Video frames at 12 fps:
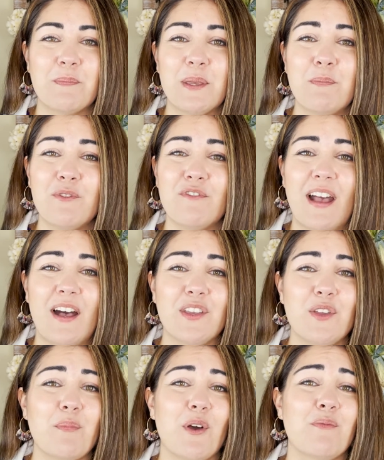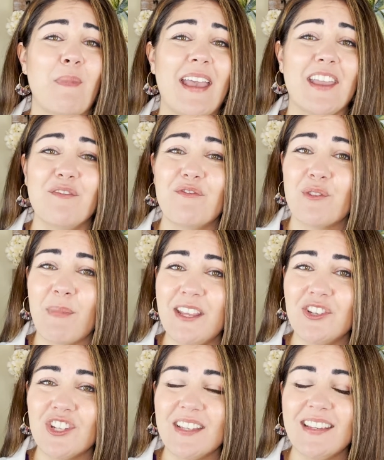People value both my
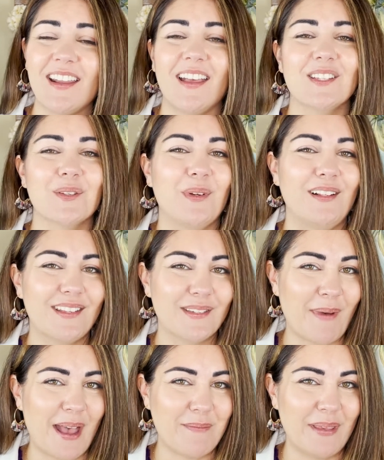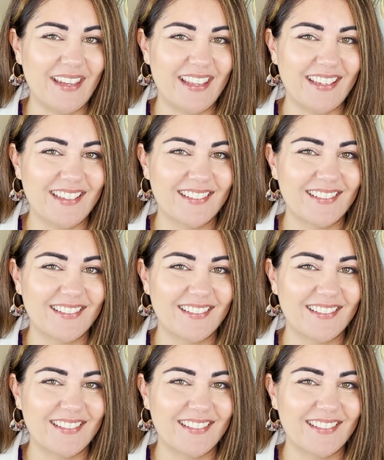information as well as my opinion.